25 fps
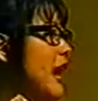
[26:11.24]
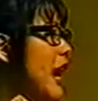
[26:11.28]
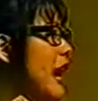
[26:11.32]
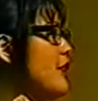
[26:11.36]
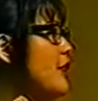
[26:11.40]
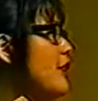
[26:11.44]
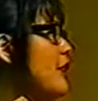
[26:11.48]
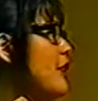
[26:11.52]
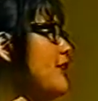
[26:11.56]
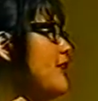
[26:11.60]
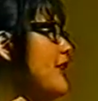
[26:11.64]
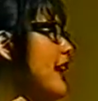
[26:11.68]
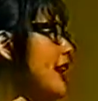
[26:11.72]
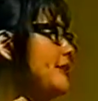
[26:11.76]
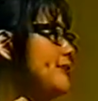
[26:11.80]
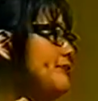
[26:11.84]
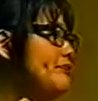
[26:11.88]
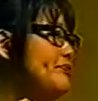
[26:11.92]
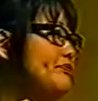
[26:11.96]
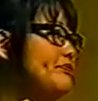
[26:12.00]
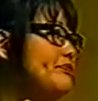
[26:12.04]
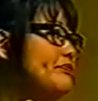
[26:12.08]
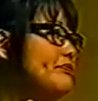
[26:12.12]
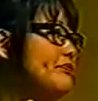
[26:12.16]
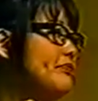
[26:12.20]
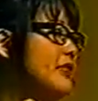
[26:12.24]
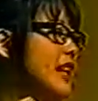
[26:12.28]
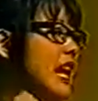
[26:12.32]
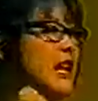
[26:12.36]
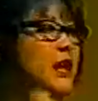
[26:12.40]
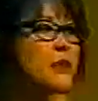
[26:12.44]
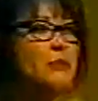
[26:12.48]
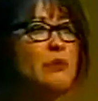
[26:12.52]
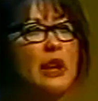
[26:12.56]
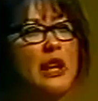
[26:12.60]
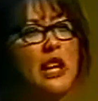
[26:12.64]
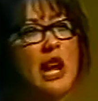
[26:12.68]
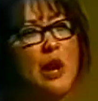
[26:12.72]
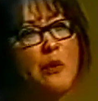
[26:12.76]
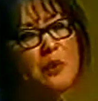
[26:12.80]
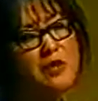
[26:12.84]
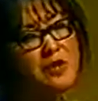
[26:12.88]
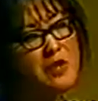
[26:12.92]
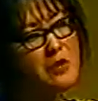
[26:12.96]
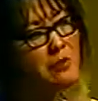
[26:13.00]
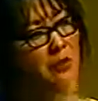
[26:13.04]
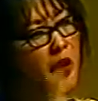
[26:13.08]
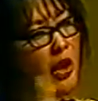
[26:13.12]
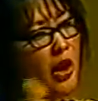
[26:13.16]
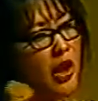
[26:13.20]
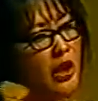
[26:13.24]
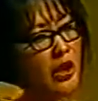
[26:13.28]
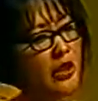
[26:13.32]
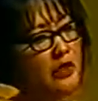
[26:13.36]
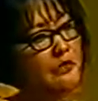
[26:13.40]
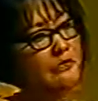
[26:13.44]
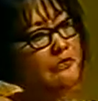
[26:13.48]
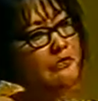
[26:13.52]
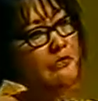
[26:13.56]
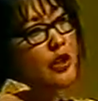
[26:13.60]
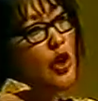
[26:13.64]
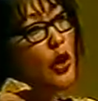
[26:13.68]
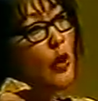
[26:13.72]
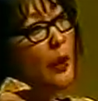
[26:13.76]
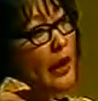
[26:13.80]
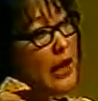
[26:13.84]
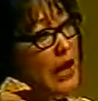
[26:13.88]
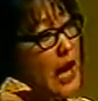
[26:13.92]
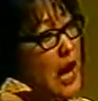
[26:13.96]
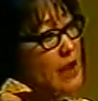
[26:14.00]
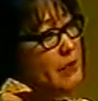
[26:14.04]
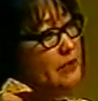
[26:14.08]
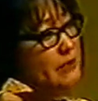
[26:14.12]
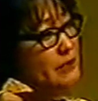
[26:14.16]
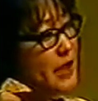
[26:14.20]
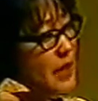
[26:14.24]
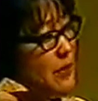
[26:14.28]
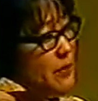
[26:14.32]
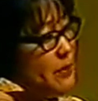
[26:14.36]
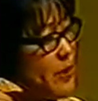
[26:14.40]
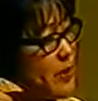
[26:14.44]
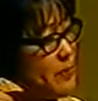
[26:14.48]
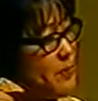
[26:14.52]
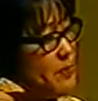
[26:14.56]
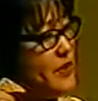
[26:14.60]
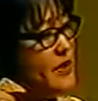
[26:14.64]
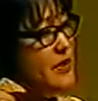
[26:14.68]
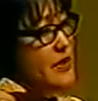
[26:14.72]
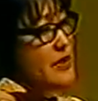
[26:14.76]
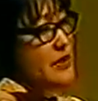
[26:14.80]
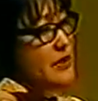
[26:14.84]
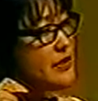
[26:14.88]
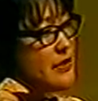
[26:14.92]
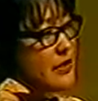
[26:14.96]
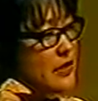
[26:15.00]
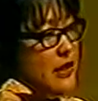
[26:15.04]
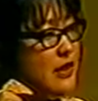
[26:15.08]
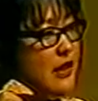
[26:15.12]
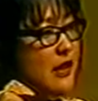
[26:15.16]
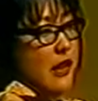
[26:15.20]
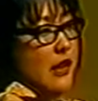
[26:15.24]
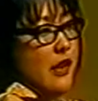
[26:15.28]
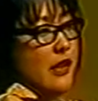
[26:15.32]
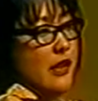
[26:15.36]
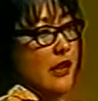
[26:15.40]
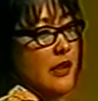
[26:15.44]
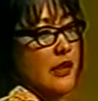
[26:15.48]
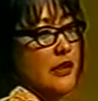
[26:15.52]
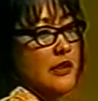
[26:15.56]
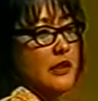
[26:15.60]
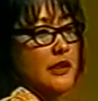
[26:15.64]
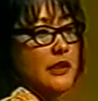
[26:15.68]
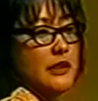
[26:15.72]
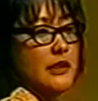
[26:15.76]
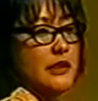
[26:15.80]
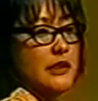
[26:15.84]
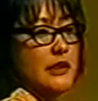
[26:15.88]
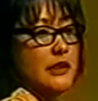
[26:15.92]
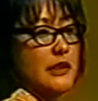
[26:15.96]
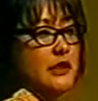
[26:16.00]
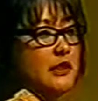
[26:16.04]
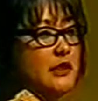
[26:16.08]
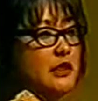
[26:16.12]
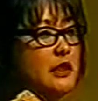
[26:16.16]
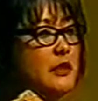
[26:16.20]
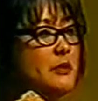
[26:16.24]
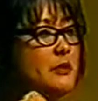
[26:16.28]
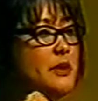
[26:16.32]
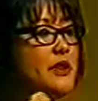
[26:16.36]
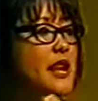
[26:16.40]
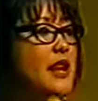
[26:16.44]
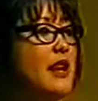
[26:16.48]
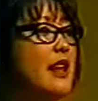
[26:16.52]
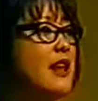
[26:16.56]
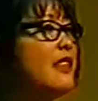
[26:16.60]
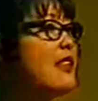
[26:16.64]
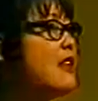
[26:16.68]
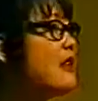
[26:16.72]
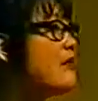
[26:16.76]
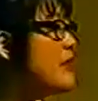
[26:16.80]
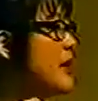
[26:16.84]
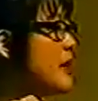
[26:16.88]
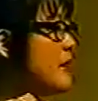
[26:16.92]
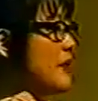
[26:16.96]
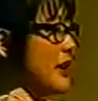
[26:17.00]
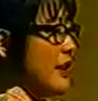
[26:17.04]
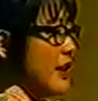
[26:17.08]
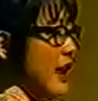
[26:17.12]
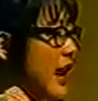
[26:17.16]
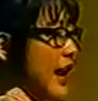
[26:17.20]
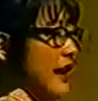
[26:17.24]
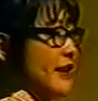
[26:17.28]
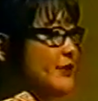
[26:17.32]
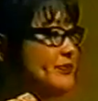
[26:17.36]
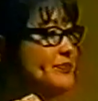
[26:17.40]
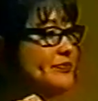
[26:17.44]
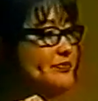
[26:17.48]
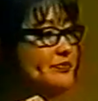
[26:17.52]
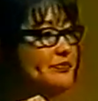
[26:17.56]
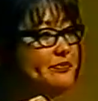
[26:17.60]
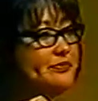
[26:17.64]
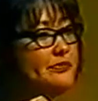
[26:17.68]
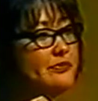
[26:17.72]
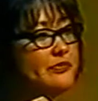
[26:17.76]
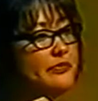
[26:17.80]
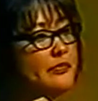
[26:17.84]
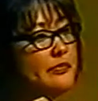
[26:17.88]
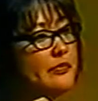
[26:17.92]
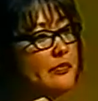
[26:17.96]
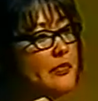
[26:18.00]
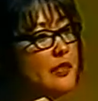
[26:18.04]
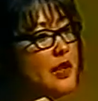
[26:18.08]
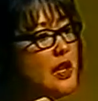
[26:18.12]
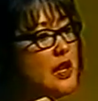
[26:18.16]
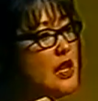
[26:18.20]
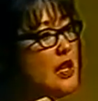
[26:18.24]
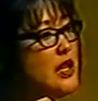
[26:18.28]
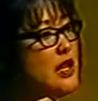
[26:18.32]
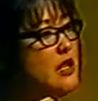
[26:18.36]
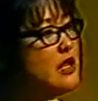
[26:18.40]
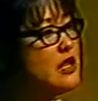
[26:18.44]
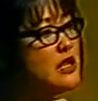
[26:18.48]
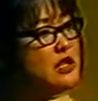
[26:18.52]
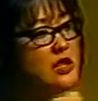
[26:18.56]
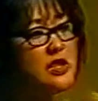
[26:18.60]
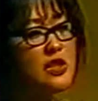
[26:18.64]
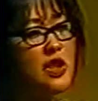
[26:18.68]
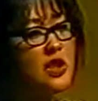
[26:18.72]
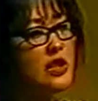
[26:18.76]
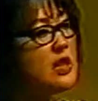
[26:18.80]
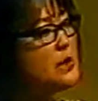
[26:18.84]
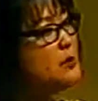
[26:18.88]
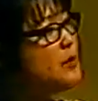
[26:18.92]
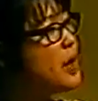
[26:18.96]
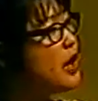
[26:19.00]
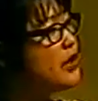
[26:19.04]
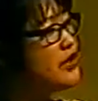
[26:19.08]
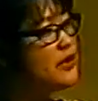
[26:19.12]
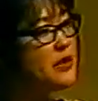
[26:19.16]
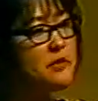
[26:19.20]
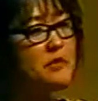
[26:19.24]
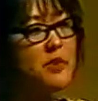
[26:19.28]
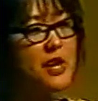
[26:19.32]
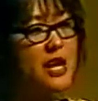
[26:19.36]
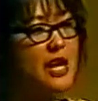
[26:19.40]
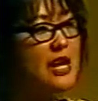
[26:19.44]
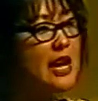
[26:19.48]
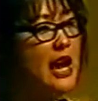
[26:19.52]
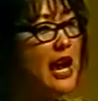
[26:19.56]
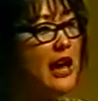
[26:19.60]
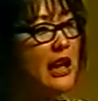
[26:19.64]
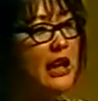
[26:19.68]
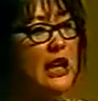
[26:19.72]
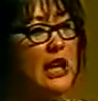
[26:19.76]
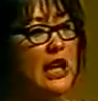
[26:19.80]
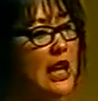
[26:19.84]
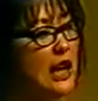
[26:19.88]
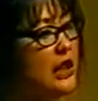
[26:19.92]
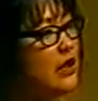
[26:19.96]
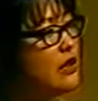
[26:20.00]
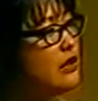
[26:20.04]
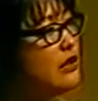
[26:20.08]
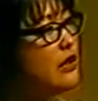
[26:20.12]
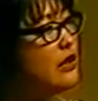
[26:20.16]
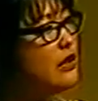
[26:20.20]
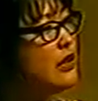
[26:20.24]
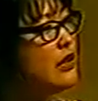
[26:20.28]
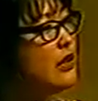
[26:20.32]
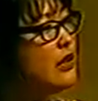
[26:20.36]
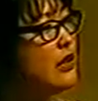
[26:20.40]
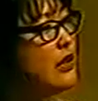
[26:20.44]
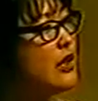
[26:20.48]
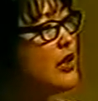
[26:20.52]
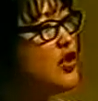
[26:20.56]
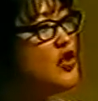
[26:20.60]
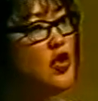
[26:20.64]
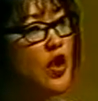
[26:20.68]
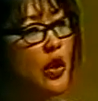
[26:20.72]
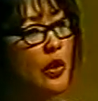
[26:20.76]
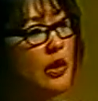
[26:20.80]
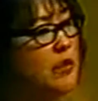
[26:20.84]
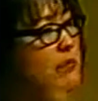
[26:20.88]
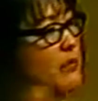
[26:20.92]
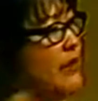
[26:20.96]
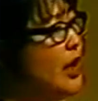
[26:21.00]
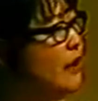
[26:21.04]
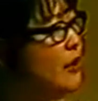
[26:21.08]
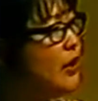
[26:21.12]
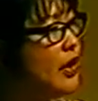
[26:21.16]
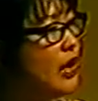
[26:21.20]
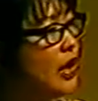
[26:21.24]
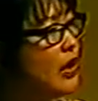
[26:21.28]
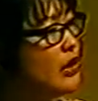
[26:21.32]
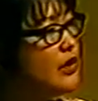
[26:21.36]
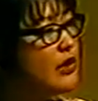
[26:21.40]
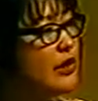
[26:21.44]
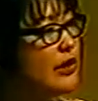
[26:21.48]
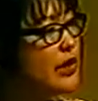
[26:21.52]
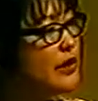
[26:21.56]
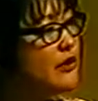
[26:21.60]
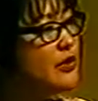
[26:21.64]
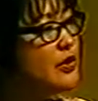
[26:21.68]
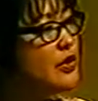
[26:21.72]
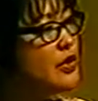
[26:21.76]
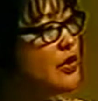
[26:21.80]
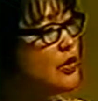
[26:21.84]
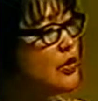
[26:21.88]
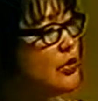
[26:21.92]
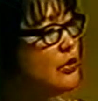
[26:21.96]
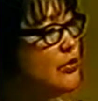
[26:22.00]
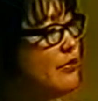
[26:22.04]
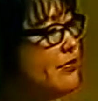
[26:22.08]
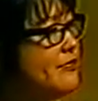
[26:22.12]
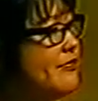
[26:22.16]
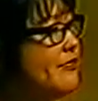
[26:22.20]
I thought that getting beat up was a part of growing up, like pimples. But then I think maybe not. Because it's only Martha and me getting hit. Joan and Mary hardly ever do.